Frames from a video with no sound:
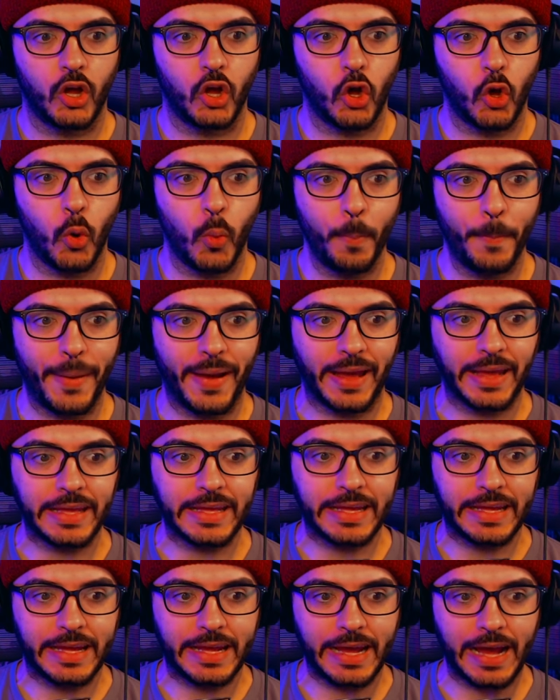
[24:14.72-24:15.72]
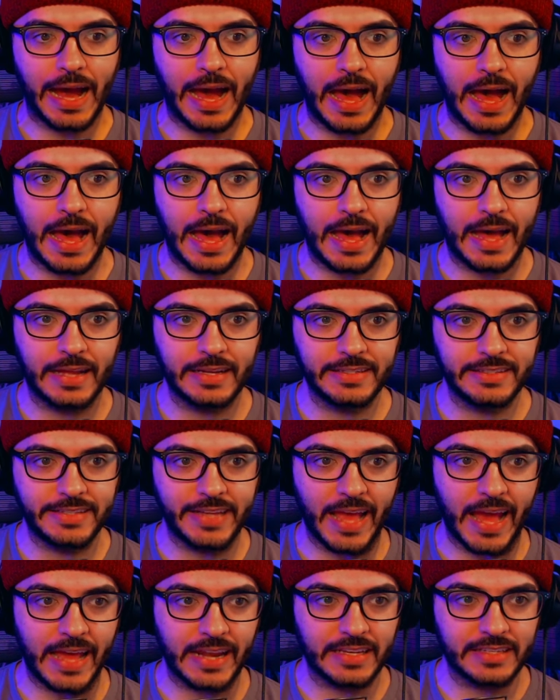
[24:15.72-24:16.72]
oh my god,
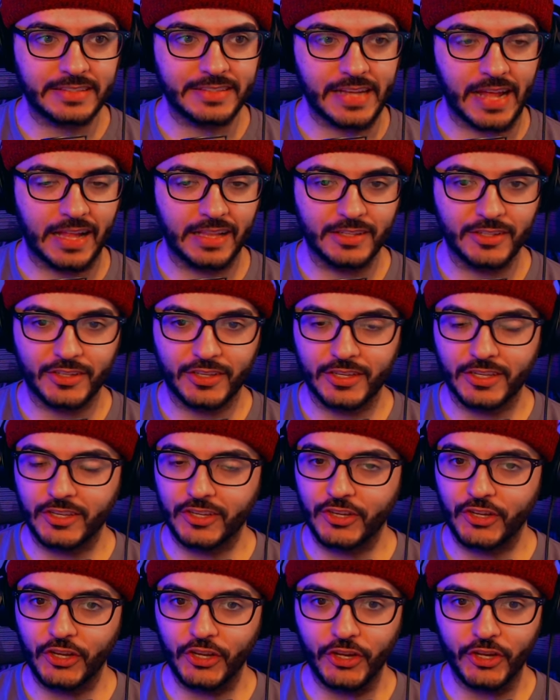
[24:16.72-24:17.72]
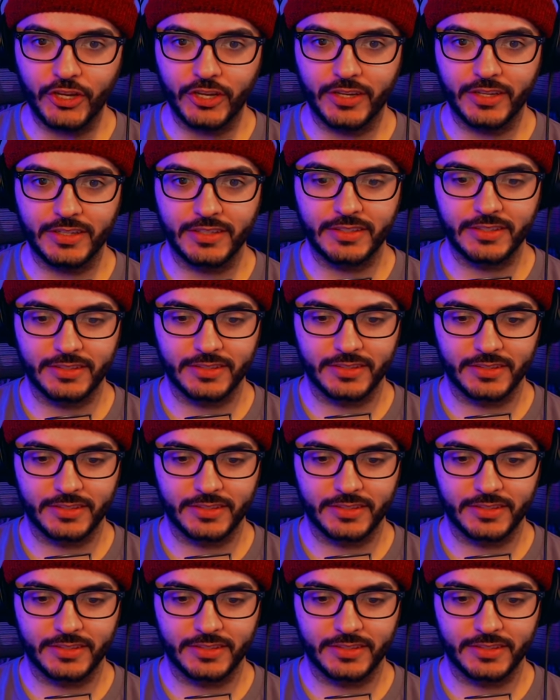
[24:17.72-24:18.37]
that is not looking good.